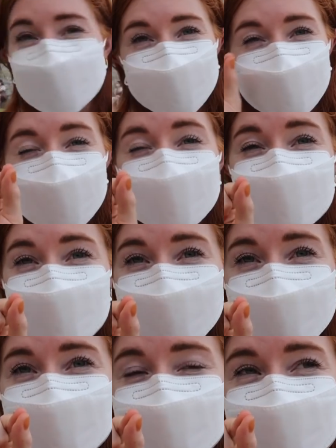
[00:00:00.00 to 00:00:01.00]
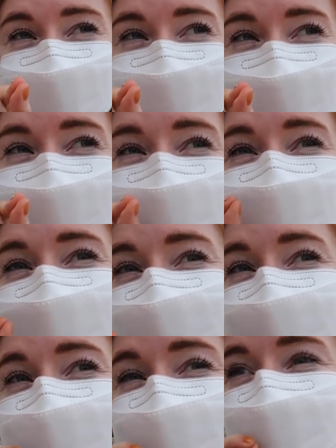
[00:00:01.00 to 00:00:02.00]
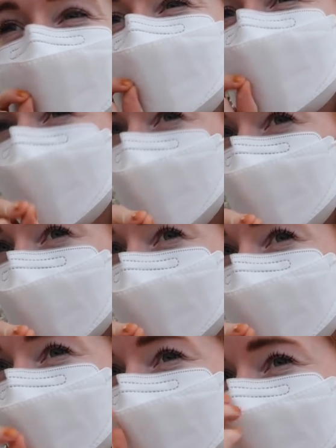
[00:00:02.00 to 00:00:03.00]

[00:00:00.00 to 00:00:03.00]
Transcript: Hint of lavender to it. Yummy.